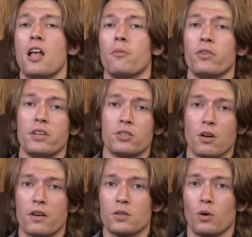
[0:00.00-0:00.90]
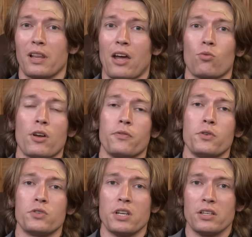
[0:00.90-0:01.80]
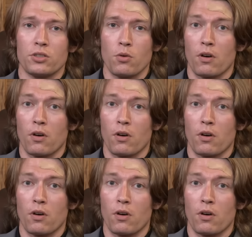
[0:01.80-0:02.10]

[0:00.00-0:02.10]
but he's going to allow refugees who